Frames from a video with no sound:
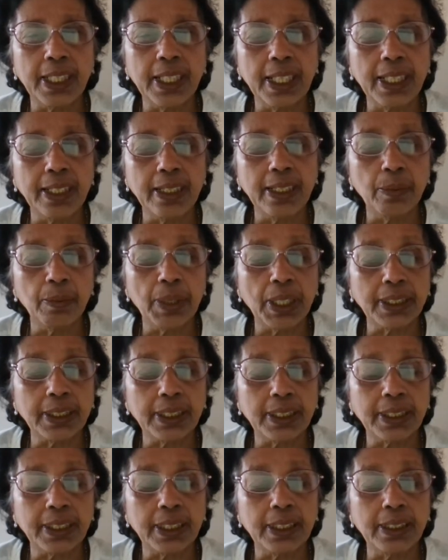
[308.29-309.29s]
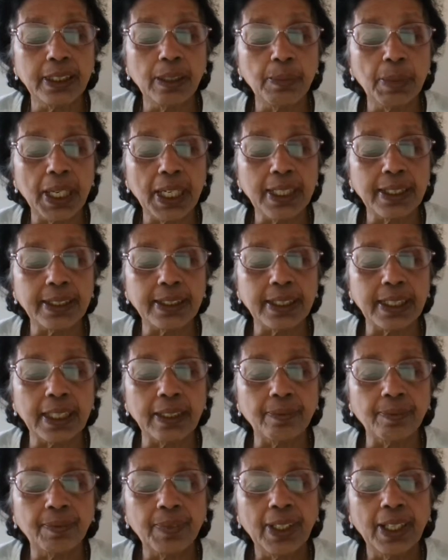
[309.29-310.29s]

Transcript: in the budget, in the balancing.